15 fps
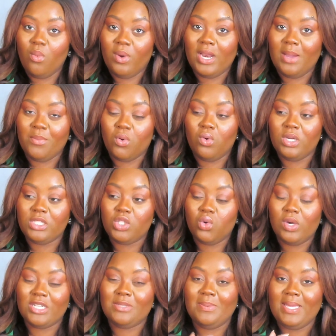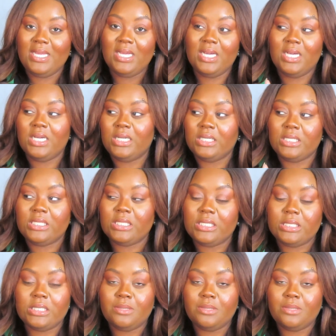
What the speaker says: what I'm going towards because